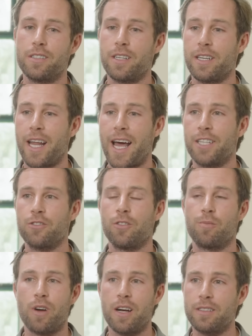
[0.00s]
is a
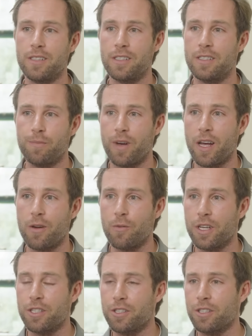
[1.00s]
natural process by
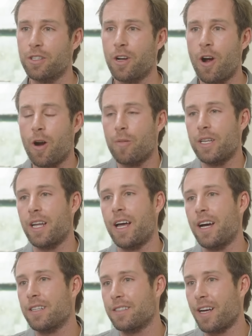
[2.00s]
which carbon
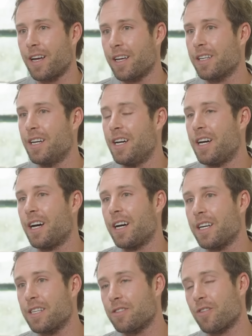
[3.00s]
dioxide
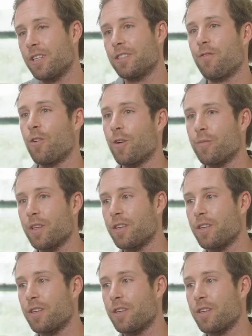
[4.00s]
uh, is transformed